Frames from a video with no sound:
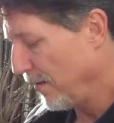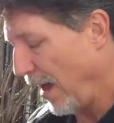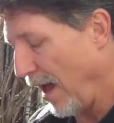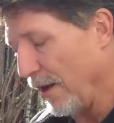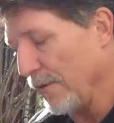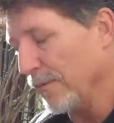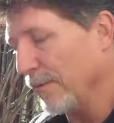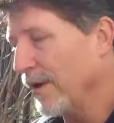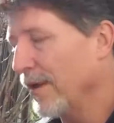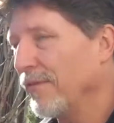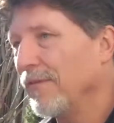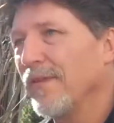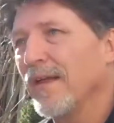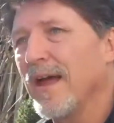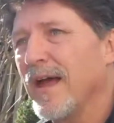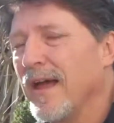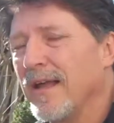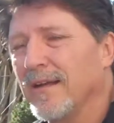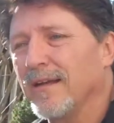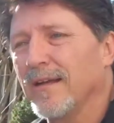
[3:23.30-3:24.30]
I read
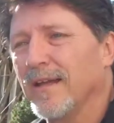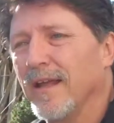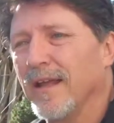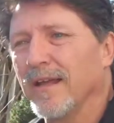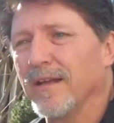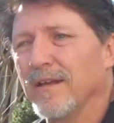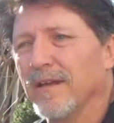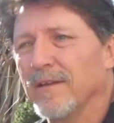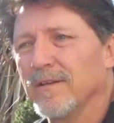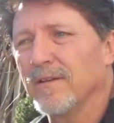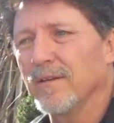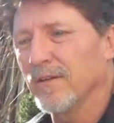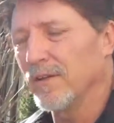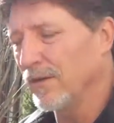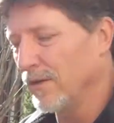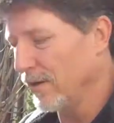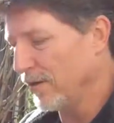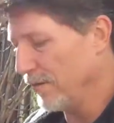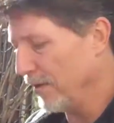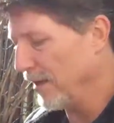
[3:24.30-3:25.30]
that, and
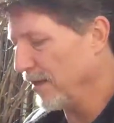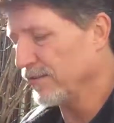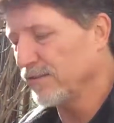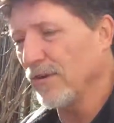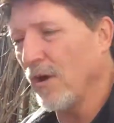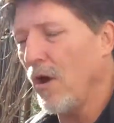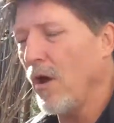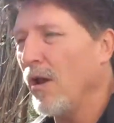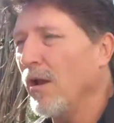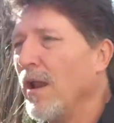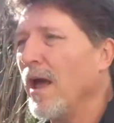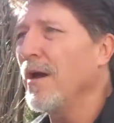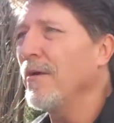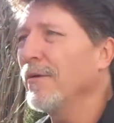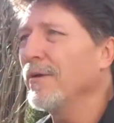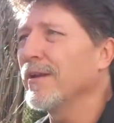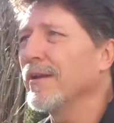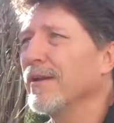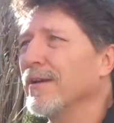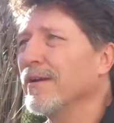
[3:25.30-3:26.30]
it's all
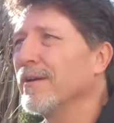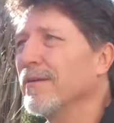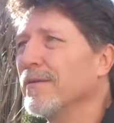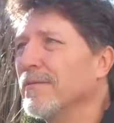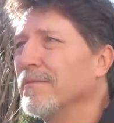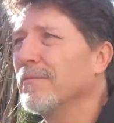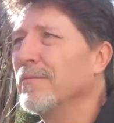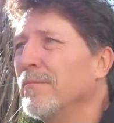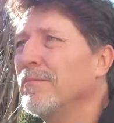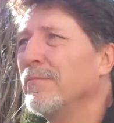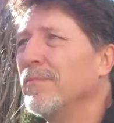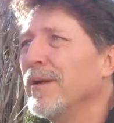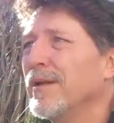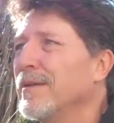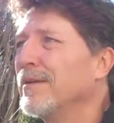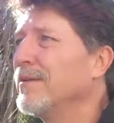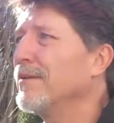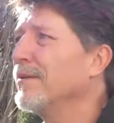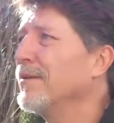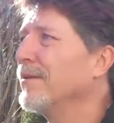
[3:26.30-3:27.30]
out here, but